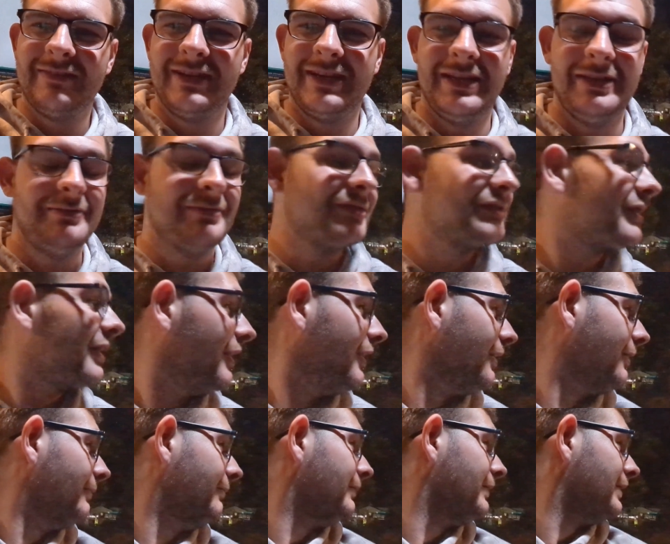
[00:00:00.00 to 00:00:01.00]
I mean, he was
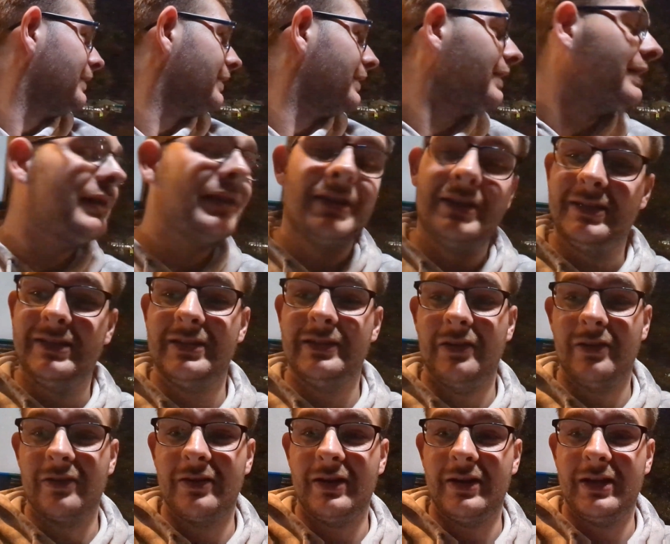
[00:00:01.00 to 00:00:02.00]
calm. He did
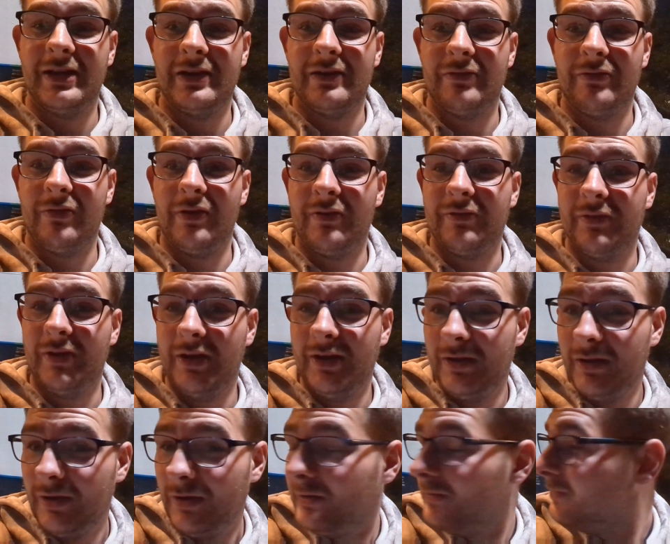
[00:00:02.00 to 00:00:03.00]
look like he had a rough
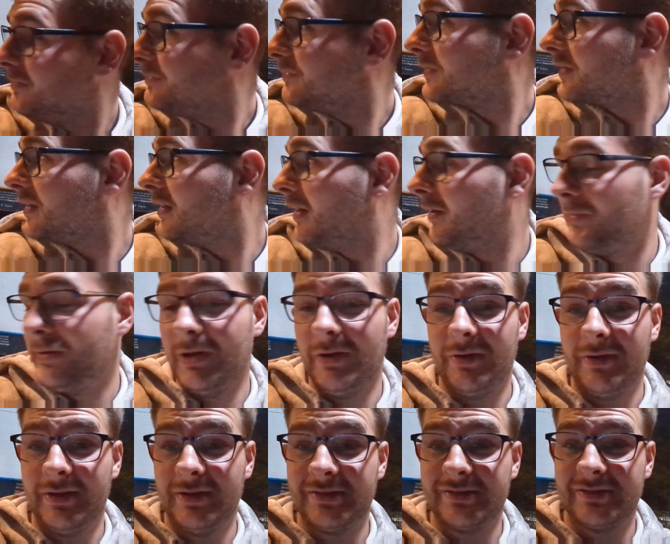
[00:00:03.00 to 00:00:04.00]
night though, be
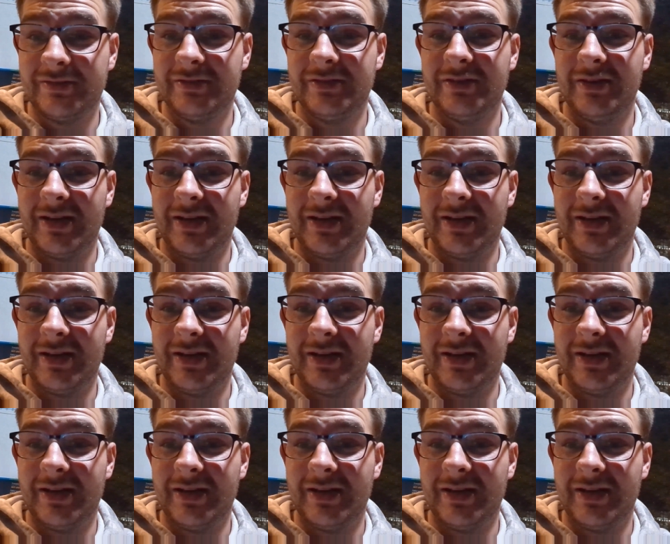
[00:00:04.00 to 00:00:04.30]
honest.